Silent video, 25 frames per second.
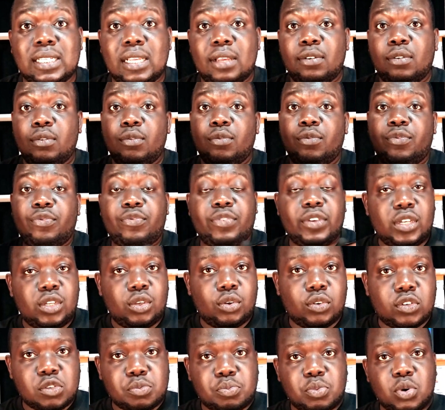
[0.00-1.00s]

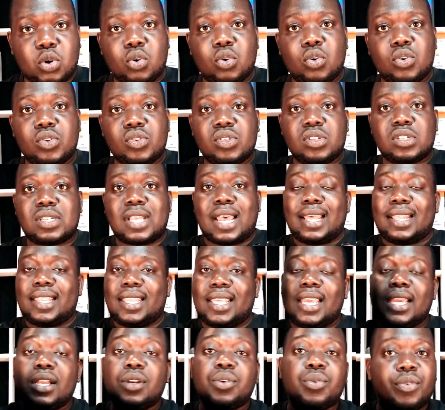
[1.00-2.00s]
videos, because at
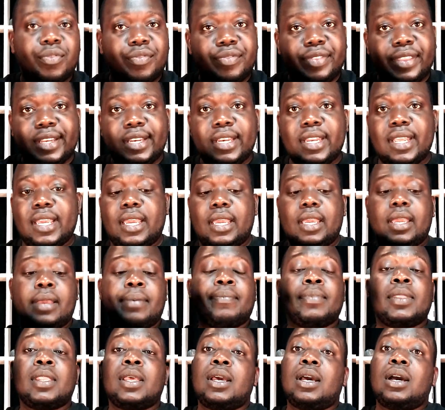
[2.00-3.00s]
the end of the day,
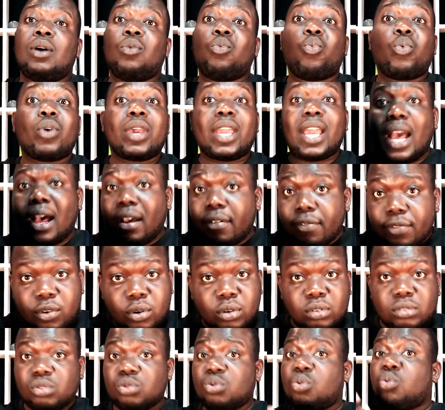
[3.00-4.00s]
we have
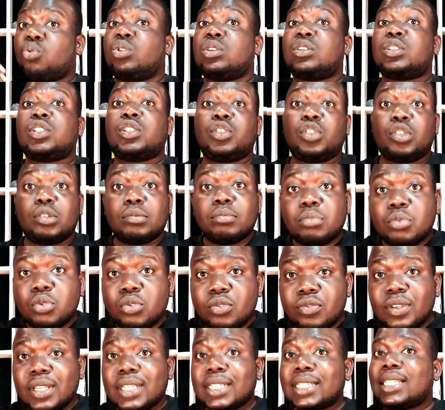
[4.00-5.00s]
got to continue
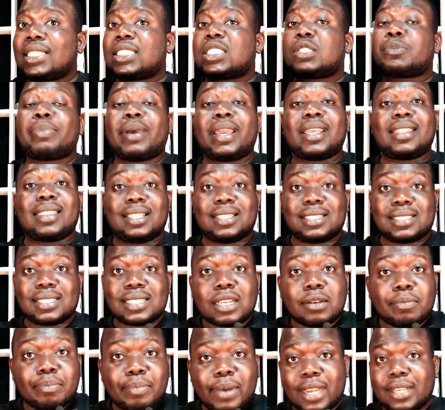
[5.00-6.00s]
moving despite the
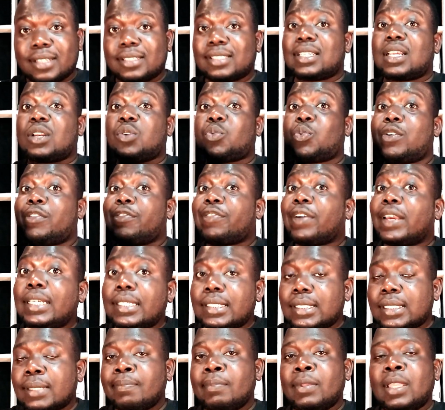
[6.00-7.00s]
setbacks that we
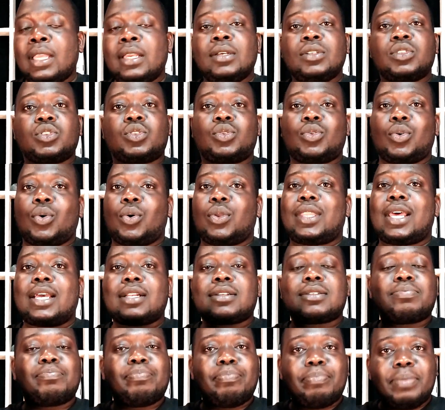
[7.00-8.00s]
face. So
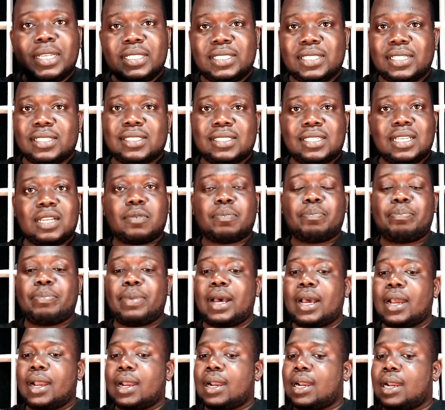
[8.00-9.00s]
that major
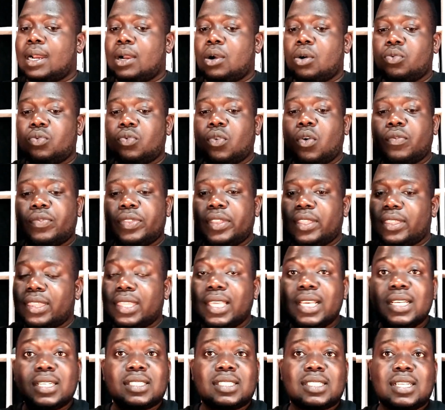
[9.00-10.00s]
setback, the
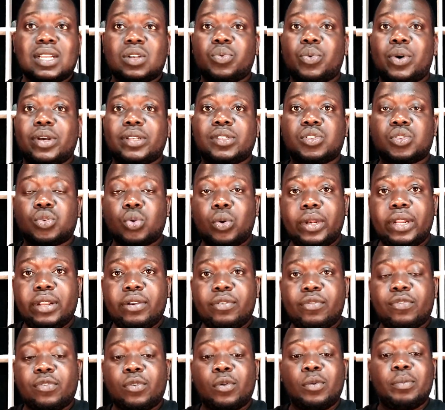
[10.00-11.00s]
things that were
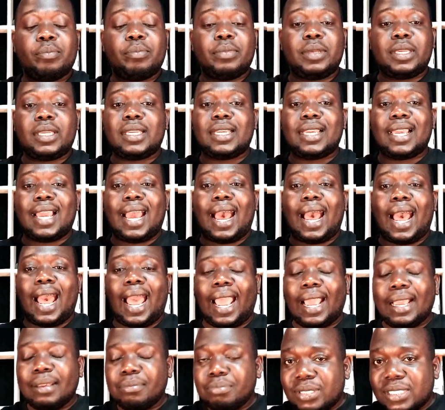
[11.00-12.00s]
stolen from me,
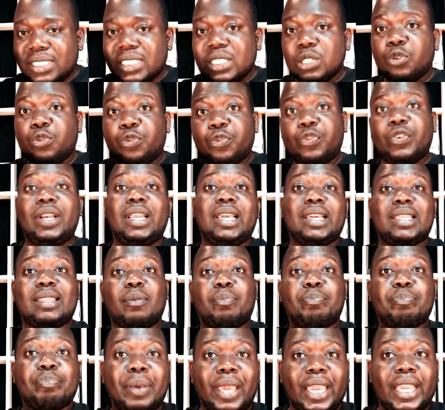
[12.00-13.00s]
I'm still feeling
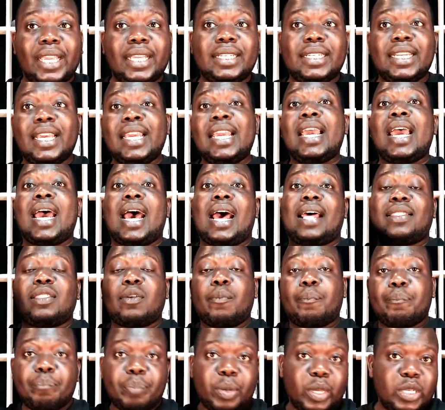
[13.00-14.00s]
the pain and
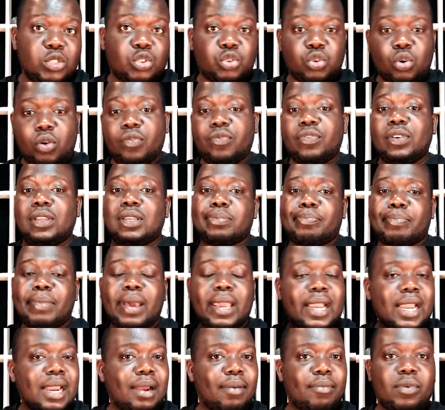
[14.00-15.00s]
the pinch of it.
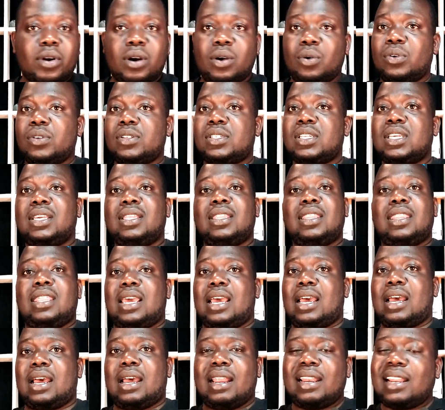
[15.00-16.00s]
My camera was in
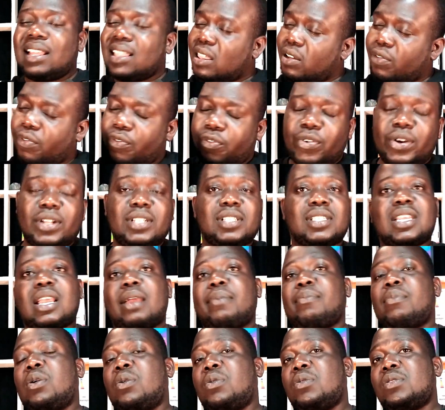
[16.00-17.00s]
there, another friend's
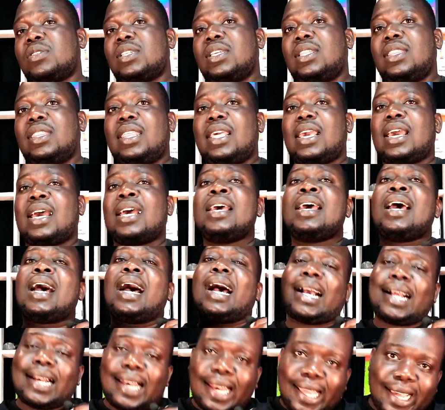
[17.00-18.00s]
camera was in there,
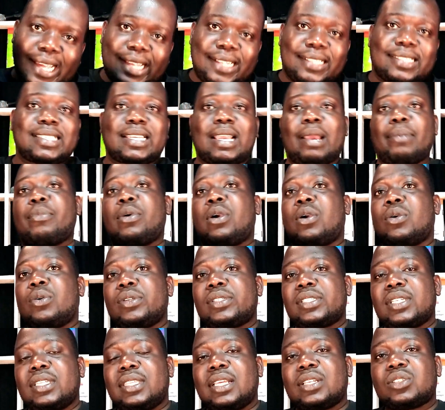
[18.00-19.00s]
a client's camera
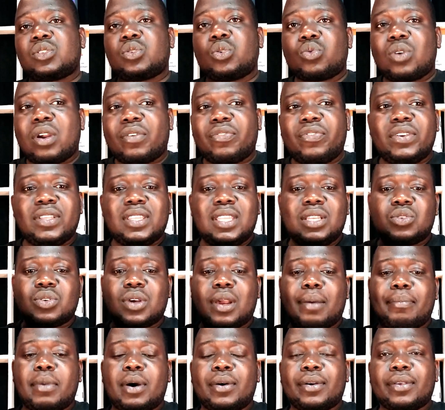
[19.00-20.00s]
was in there. So roughly they
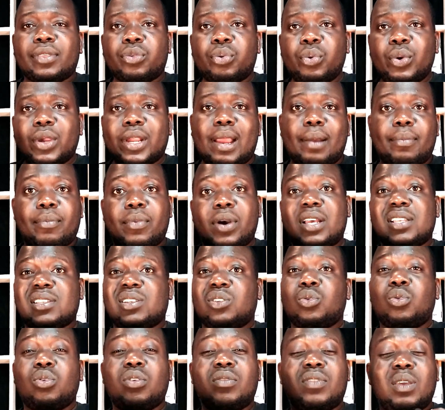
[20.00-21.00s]
took about 3 cameras,
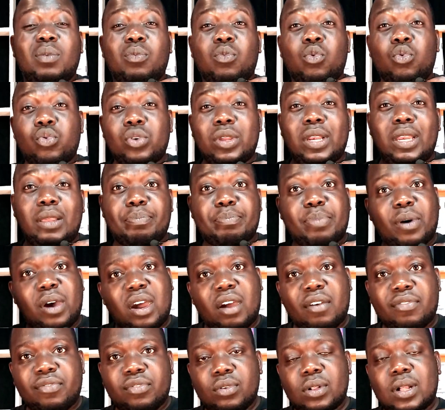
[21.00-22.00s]
and all of them really
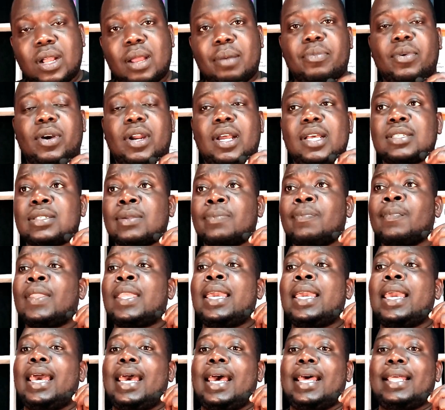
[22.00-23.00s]
powerful cameras.
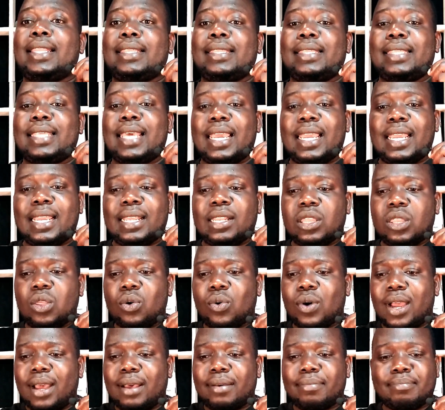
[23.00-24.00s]
And then
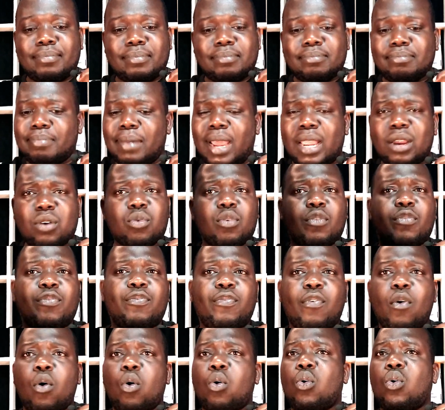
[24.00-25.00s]
there were
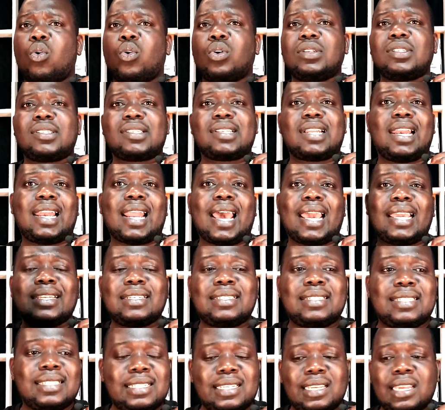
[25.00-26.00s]
microphones,
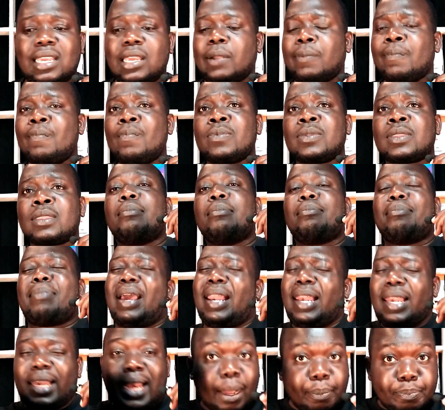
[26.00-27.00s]
lighting,
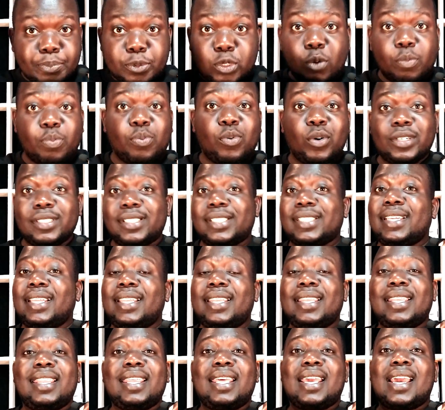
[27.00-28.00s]
my laptop was
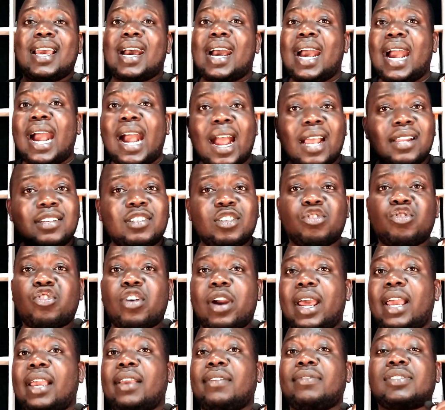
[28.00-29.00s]
in there, hard
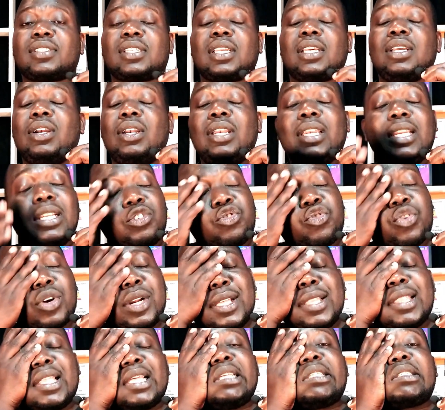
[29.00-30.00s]
drives.
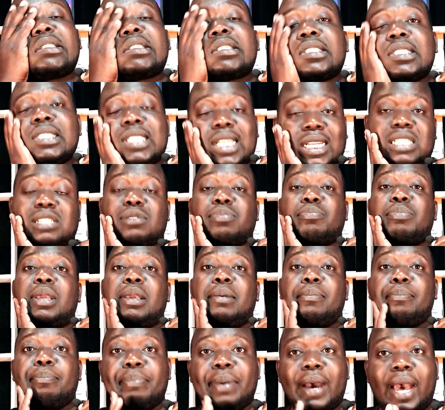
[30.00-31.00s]
Literally they set
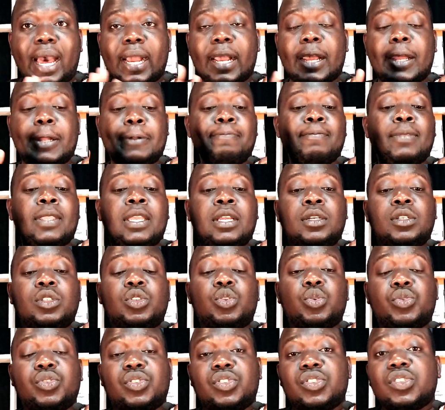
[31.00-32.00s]
me back
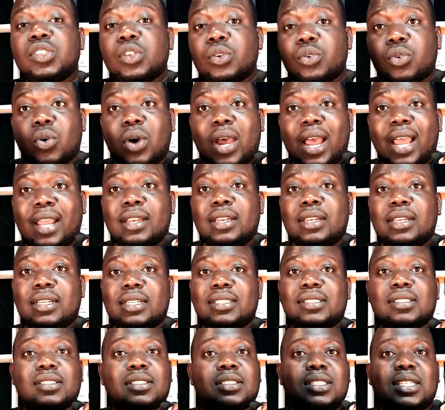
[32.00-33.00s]
to zero, and
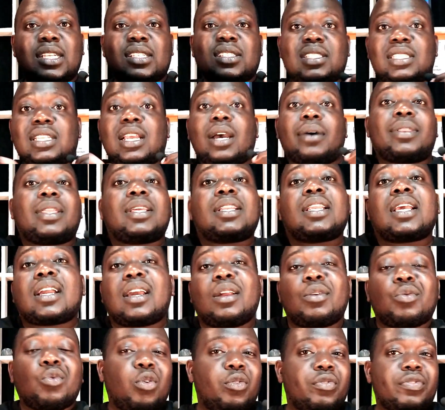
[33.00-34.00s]
it's just now that I
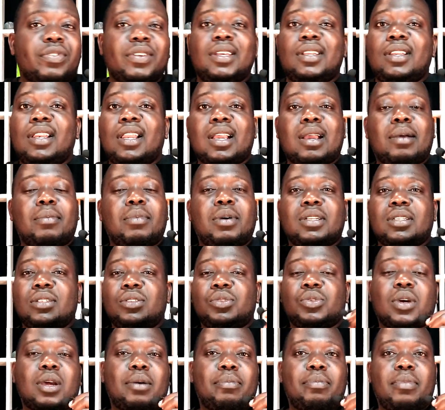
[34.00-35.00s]
can confidently come out
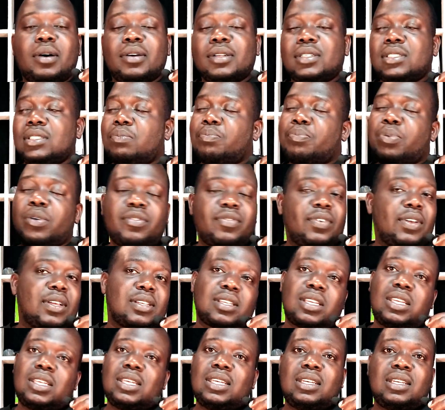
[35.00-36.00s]
and talk about it.
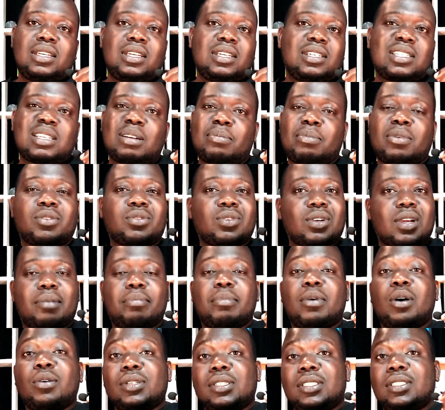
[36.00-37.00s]
Previously, each time I talk
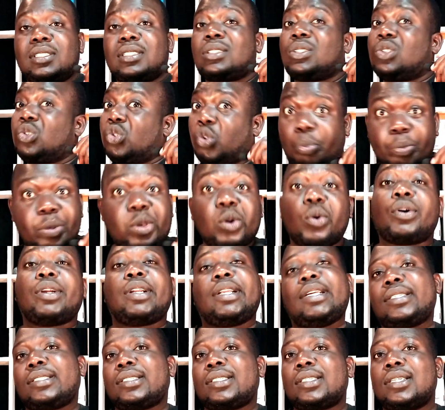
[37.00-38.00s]
about it, to be
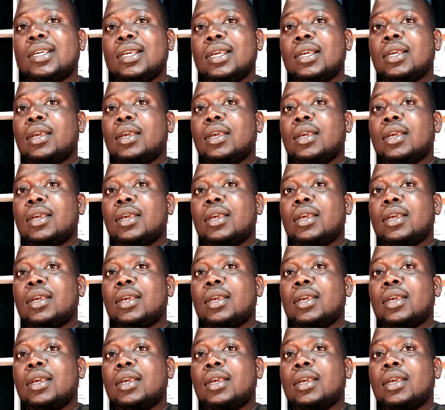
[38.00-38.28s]
honest,